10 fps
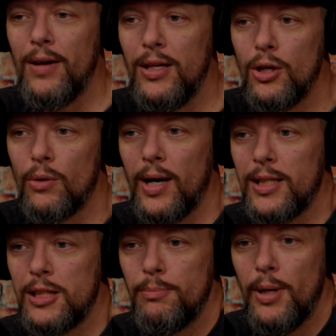a
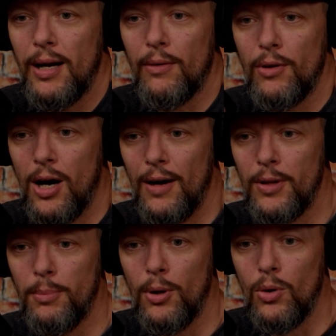direct spit out off
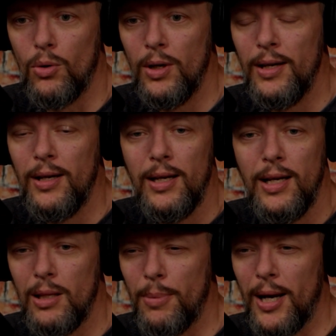the pole
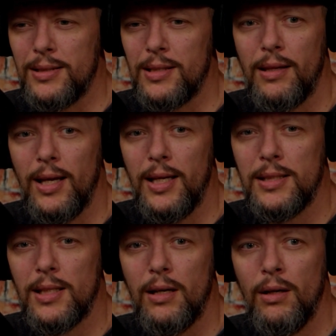in the past, I think he
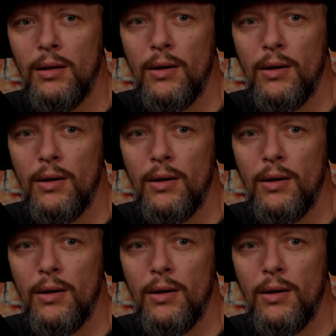said